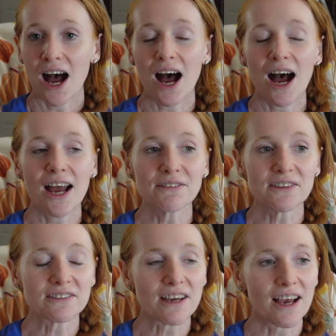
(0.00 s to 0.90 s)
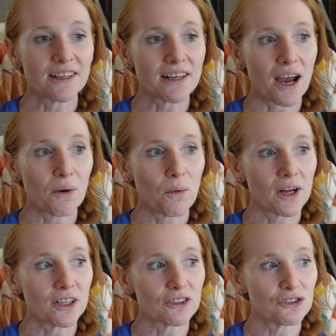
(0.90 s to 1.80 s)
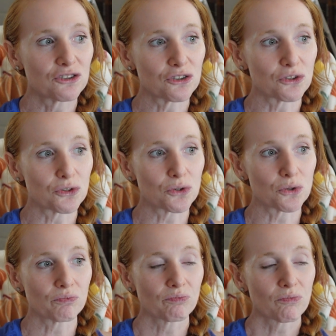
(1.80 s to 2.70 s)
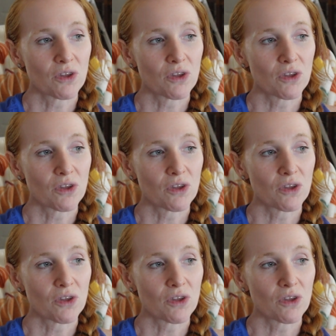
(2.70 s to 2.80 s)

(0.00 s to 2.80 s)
I've decided I want to do